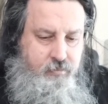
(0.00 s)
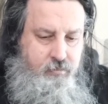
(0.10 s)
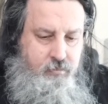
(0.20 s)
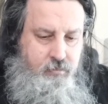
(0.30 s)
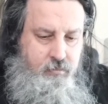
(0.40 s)

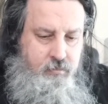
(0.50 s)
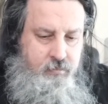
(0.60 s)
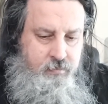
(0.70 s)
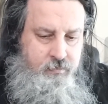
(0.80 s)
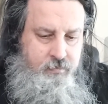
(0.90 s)

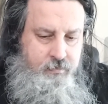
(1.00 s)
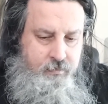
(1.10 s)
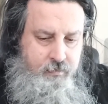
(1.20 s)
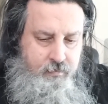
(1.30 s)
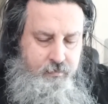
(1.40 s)

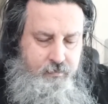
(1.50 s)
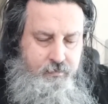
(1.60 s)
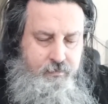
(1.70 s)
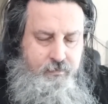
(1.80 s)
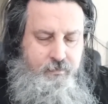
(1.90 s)

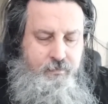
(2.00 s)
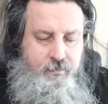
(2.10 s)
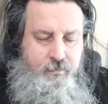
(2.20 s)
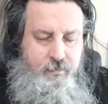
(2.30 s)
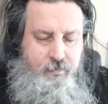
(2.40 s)

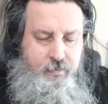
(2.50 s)
No one is speaking in this clip.